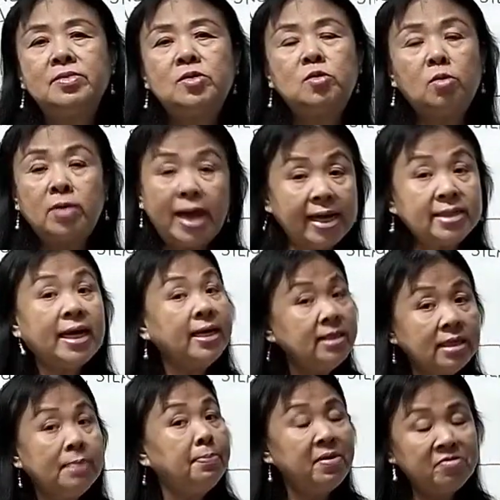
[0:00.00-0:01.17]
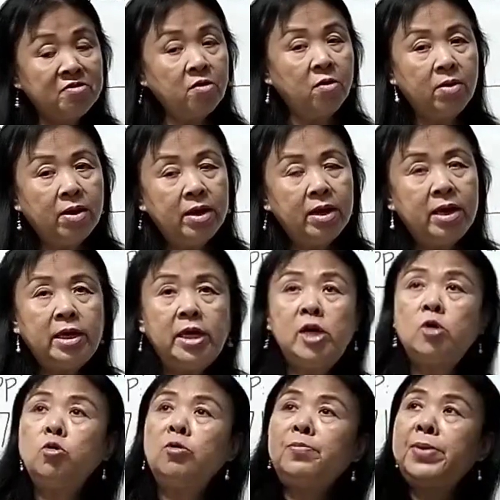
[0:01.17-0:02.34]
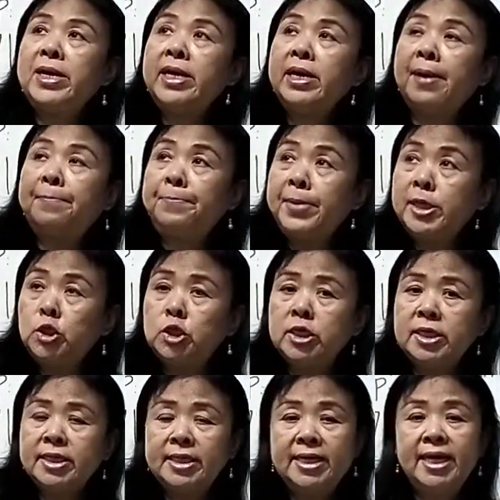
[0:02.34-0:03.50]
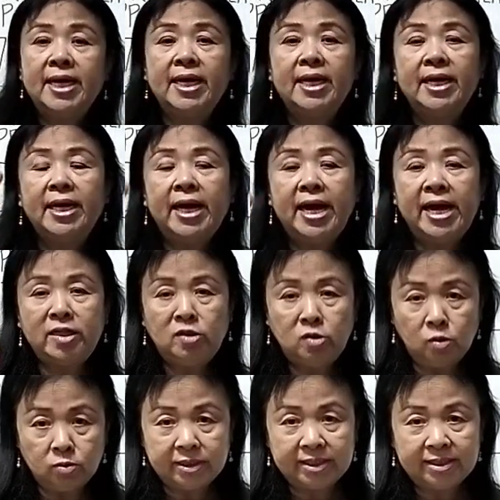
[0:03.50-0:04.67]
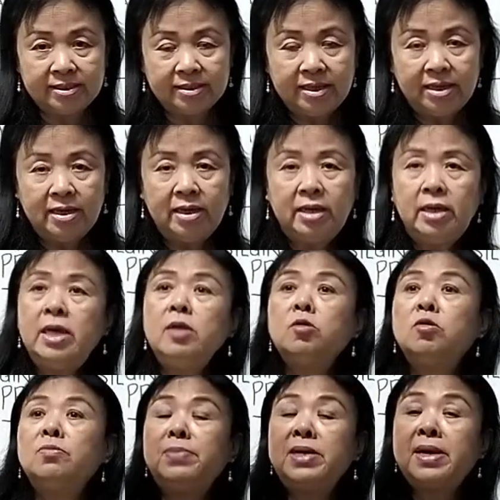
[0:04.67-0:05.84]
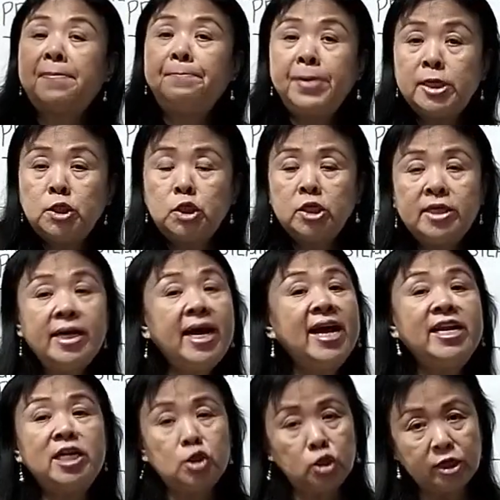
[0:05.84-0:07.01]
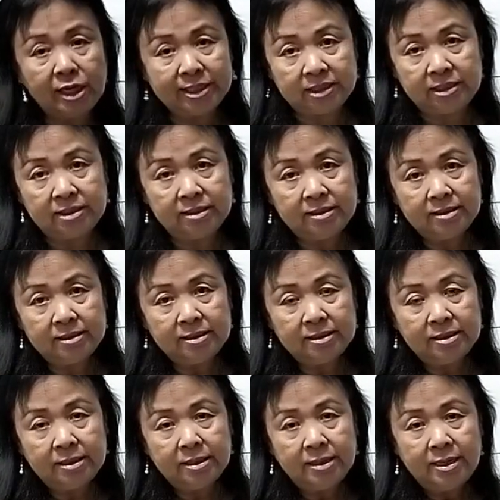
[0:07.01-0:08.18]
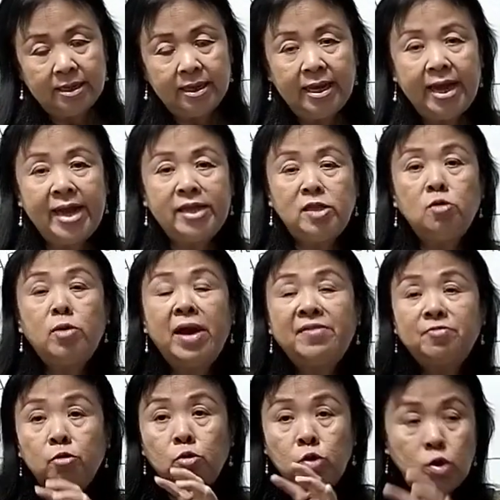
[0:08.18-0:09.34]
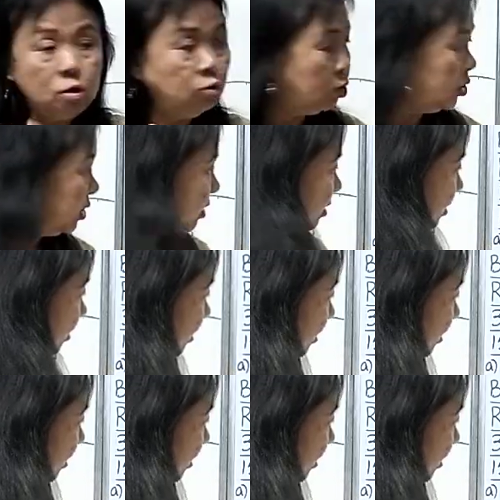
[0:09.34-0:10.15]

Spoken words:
So as I said before, it could be a picture and notes, it could be a picture and a chart, and you have to use,